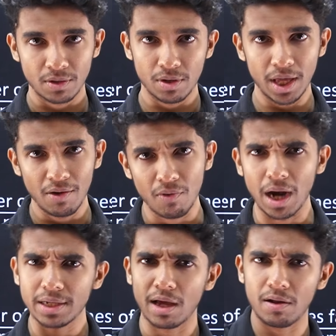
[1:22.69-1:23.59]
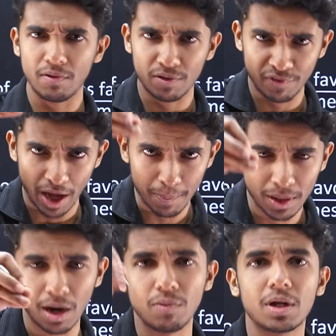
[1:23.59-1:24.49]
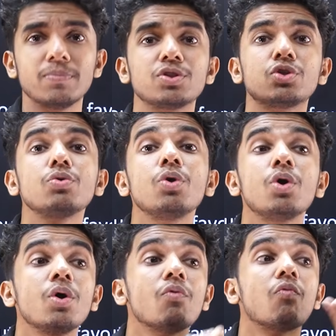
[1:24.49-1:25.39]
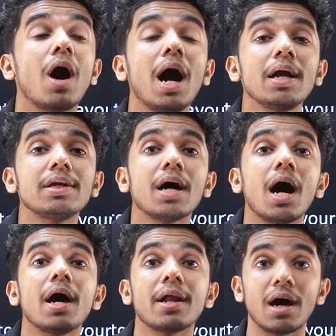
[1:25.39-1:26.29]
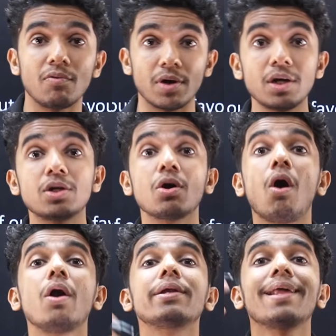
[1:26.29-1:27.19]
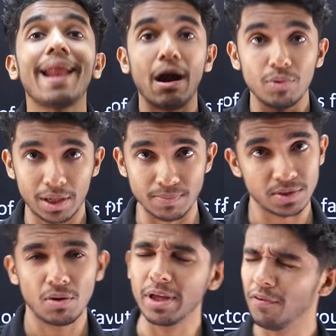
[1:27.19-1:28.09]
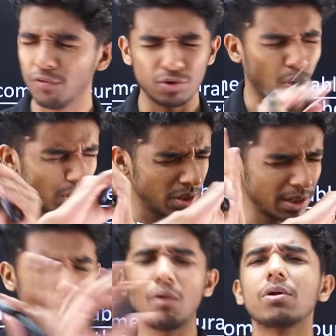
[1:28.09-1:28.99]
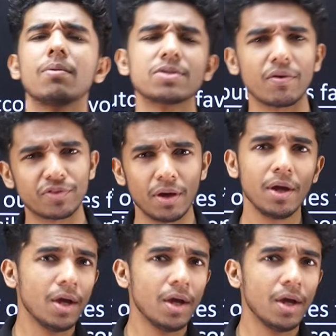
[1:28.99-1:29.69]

okay, what are our favorable outcomes to what are our total outcomes, okay, total outcomes of the